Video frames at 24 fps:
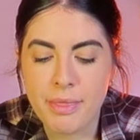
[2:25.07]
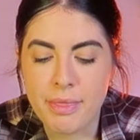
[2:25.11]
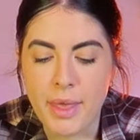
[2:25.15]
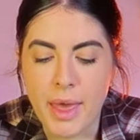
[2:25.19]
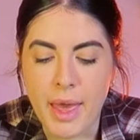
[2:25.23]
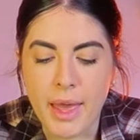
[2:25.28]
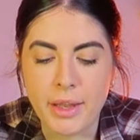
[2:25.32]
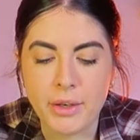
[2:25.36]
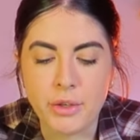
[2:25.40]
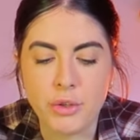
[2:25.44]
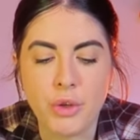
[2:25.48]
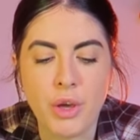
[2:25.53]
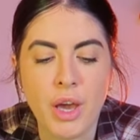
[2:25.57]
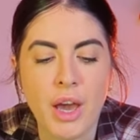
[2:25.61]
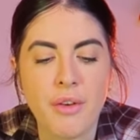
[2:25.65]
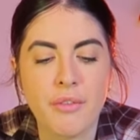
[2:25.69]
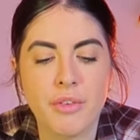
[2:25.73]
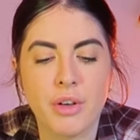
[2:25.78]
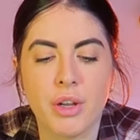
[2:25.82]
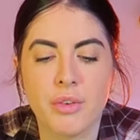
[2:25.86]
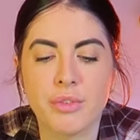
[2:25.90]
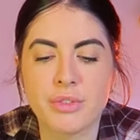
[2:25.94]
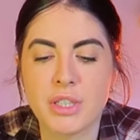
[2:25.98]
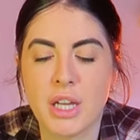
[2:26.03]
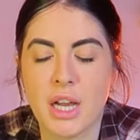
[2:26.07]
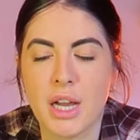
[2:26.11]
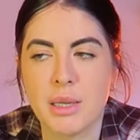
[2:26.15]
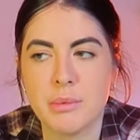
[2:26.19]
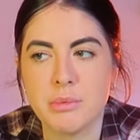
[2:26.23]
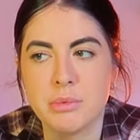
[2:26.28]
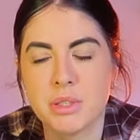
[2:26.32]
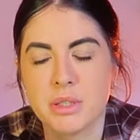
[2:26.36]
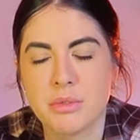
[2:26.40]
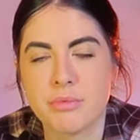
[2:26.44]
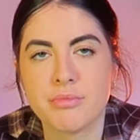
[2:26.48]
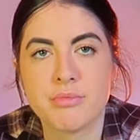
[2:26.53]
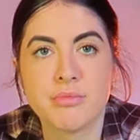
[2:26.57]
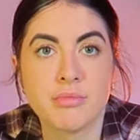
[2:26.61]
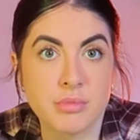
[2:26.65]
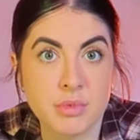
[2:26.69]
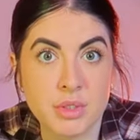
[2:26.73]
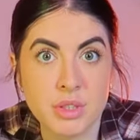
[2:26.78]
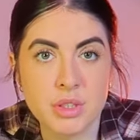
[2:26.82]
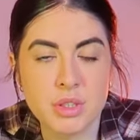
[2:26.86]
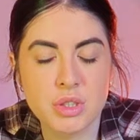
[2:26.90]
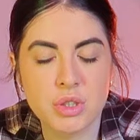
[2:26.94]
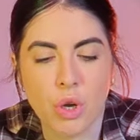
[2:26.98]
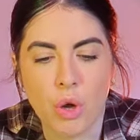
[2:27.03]
then you have enough time to
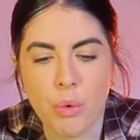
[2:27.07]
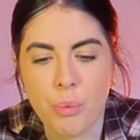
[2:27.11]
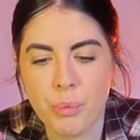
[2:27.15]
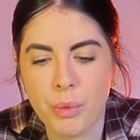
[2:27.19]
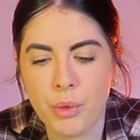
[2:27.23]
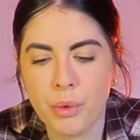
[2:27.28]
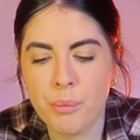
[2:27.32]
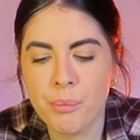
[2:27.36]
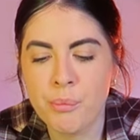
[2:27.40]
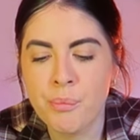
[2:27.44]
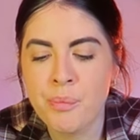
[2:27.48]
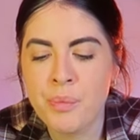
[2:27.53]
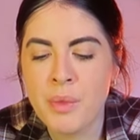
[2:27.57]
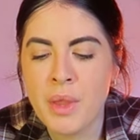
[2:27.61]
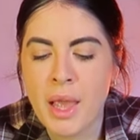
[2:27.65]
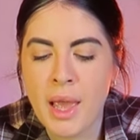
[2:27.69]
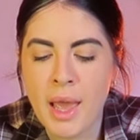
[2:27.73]
stop them